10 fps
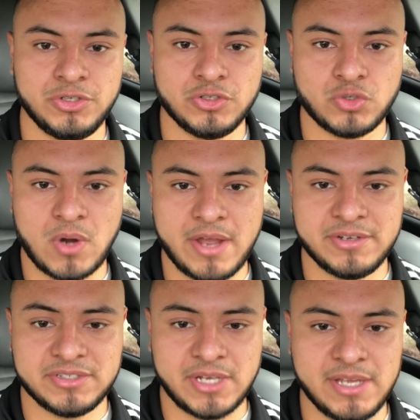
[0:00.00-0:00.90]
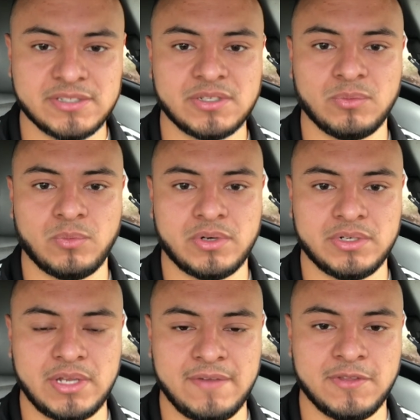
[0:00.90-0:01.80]
you try to change
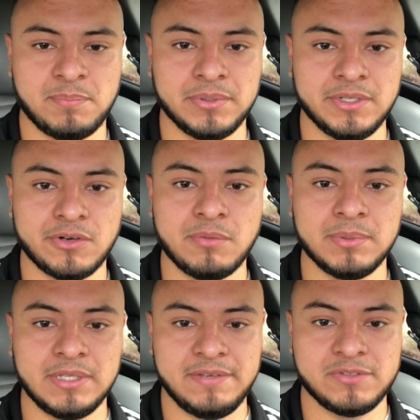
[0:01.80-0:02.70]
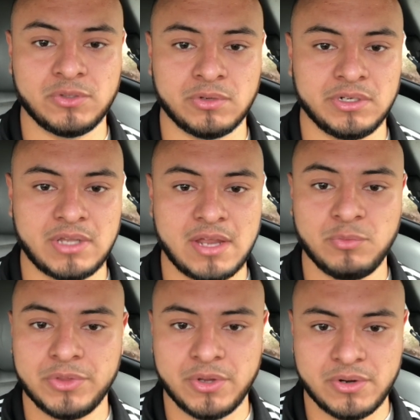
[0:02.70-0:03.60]
someone if their political beliefs don't align
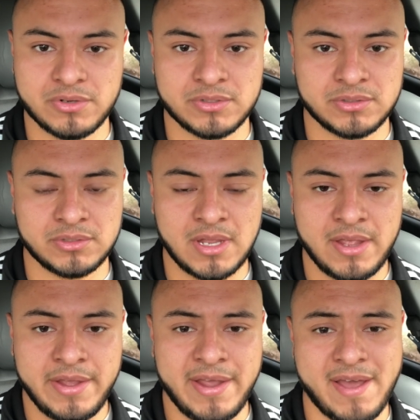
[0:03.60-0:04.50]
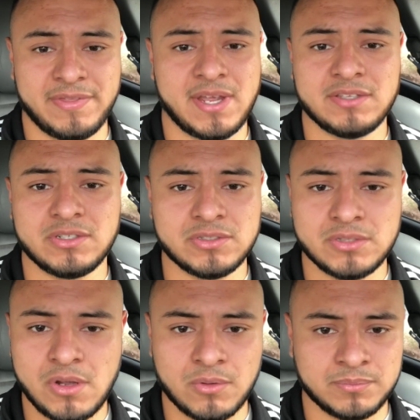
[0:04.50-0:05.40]
with yours? And the answer is
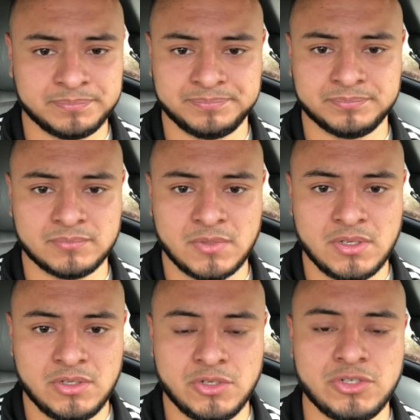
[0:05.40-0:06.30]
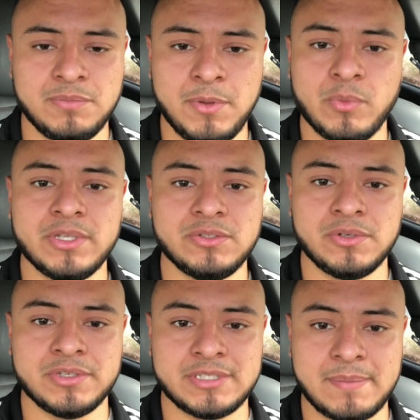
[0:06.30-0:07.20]
no. You should be willing to
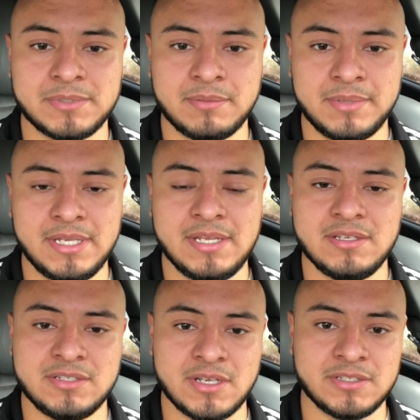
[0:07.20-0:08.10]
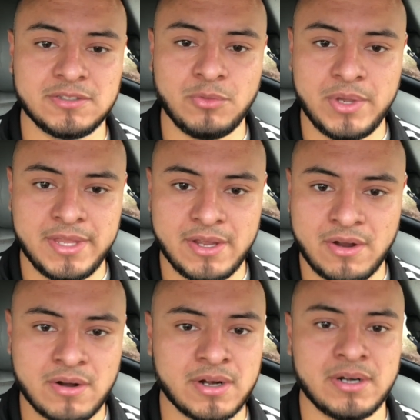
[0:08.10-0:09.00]
accept somebody just the way they
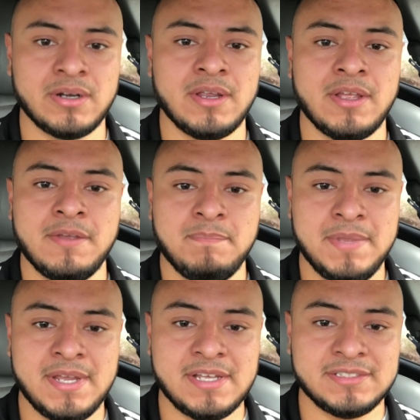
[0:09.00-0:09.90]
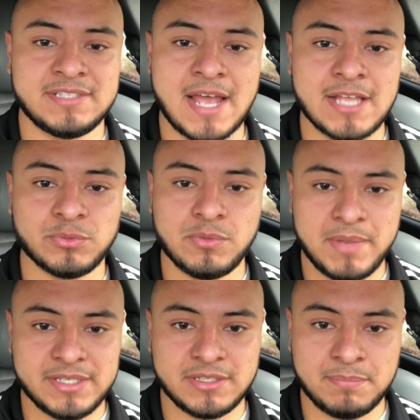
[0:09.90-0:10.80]
are because that's what
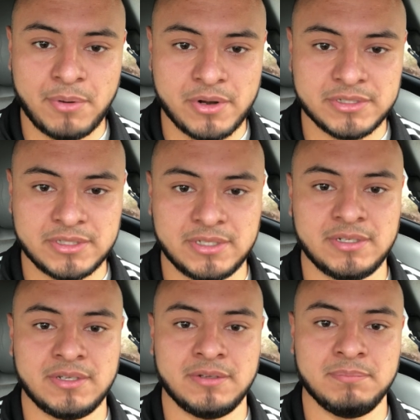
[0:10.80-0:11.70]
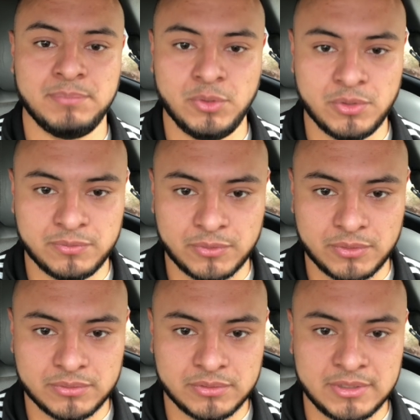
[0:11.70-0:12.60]
makes a person beautiful.
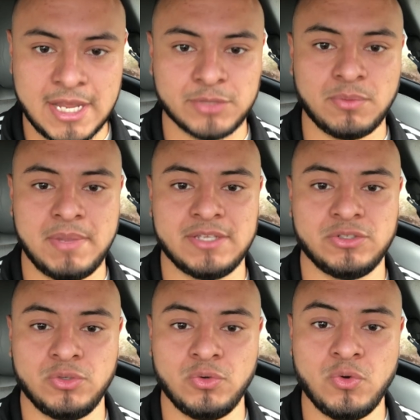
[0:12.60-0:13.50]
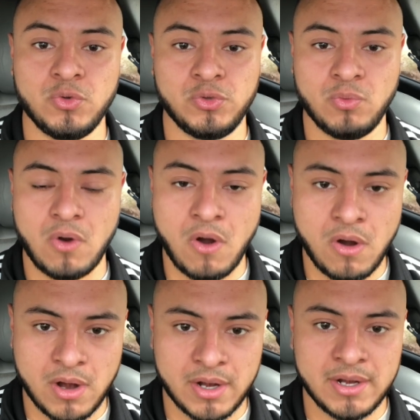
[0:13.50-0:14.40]
That's what makes you who you
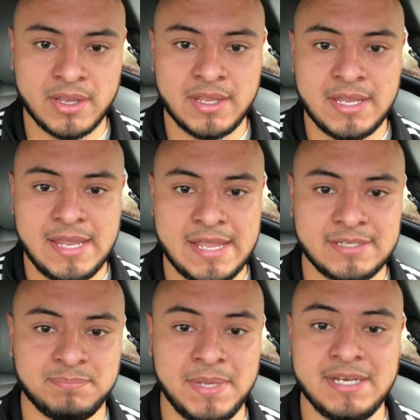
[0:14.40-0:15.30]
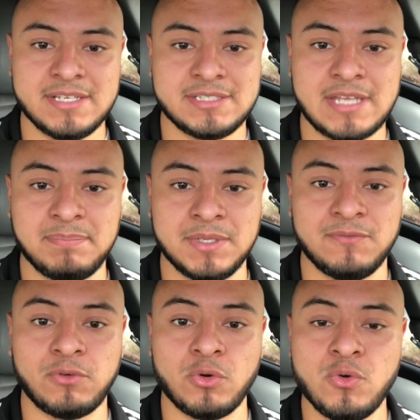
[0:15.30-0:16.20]
are. It's being accepted
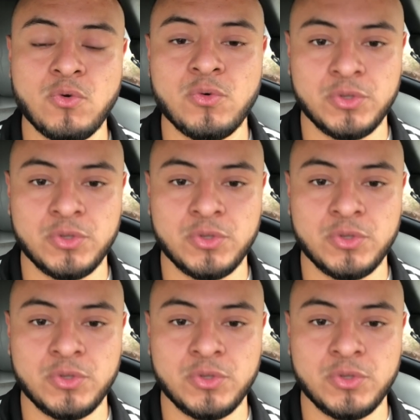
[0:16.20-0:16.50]
for who